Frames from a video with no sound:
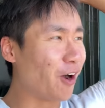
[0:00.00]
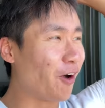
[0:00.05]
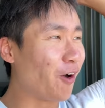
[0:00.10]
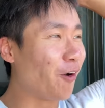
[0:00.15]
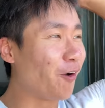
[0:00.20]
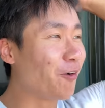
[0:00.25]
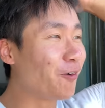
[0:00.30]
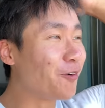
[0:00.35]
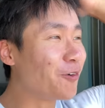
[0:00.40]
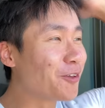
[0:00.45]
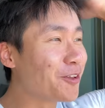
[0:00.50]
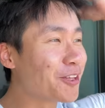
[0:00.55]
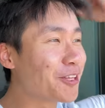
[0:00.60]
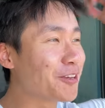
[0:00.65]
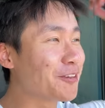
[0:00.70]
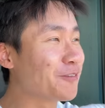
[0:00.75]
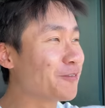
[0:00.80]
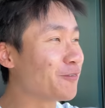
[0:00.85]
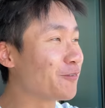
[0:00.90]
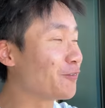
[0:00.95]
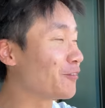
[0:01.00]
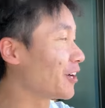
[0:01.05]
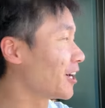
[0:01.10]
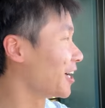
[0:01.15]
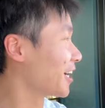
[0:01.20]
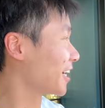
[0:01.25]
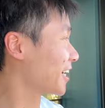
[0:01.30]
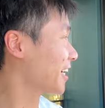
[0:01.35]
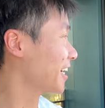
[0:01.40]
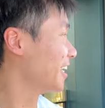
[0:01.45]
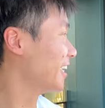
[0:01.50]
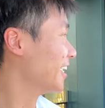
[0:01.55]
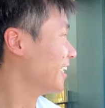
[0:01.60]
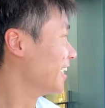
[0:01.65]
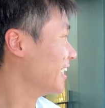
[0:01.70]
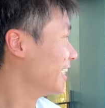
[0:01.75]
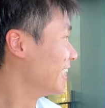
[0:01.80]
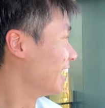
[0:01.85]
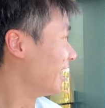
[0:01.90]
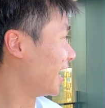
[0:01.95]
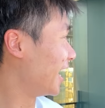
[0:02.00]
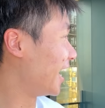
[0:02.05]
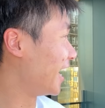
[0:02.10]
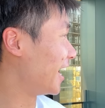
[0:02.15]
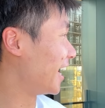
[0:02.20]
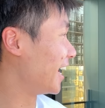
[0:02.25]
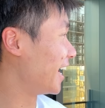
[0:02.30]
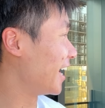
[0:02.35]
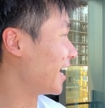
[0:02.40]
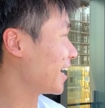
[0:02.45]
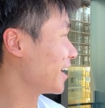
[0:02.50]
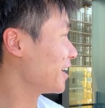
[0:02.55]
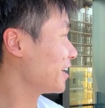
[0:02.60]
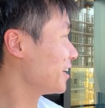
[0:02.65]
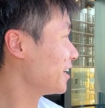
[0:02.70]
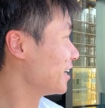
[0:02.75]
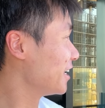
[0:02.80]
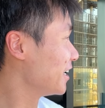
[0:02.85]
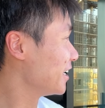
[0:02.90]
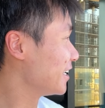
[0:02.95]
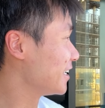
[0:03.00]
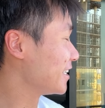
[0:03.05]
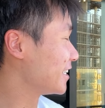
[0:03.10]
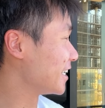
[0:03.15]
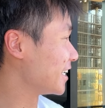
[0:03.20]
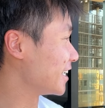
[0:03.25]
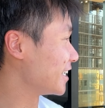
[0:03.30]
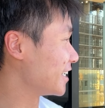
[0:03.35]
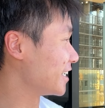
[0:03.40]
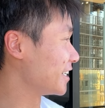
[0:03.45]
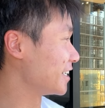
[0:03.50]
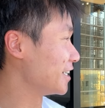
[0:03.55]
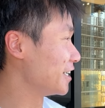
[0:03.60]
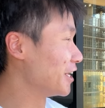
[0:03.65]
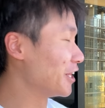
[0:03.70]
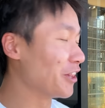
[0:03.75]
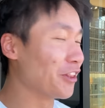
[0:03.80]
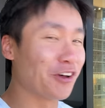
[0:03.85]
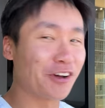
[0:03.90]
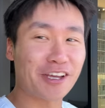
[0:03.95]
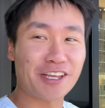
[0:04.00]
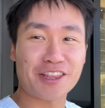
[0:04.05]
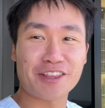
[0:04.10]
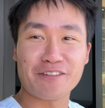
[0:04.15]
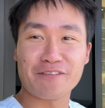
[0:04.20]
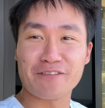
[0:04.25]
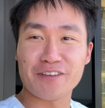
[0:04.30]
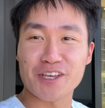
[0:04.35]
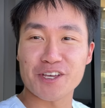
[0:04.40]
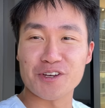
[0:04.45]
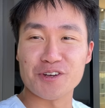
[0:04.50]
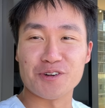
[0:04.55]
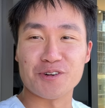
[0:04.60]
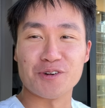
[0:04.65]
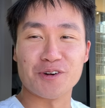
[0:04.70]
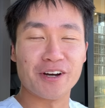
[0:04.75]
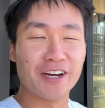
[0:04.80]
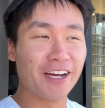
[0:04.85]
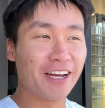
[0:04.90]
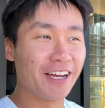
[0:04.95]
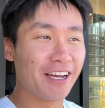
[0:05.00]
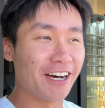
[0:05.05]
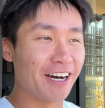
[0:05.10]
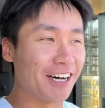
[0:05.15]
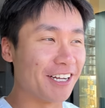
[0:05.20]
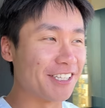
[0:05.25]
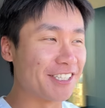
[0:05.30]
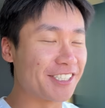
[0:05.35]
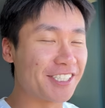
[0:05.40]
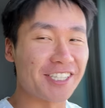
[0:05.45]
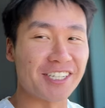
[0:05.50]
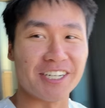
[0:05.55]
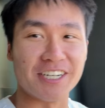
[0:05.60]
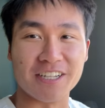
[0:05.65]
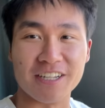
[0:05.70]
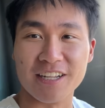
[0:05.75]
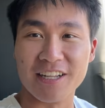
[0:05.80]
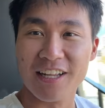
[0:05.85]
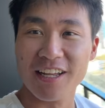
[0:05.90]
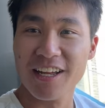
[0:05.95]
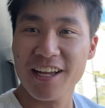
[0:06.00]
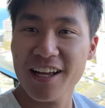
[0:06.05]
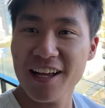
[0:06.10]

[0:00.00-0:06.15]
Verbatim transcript: holy I didn't look at the view until